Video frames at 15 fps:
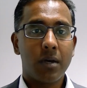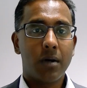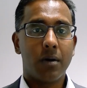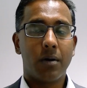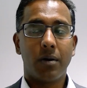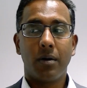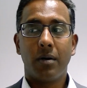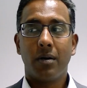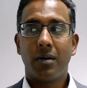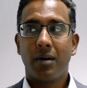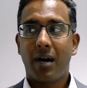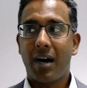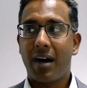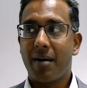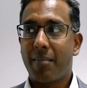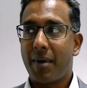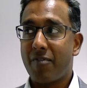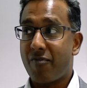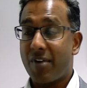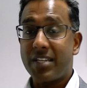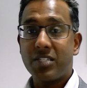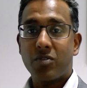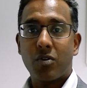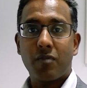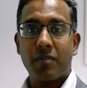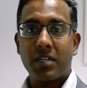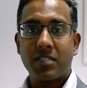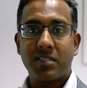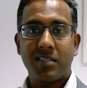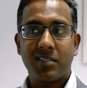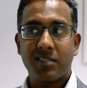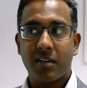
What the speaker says: Or my friends are investing,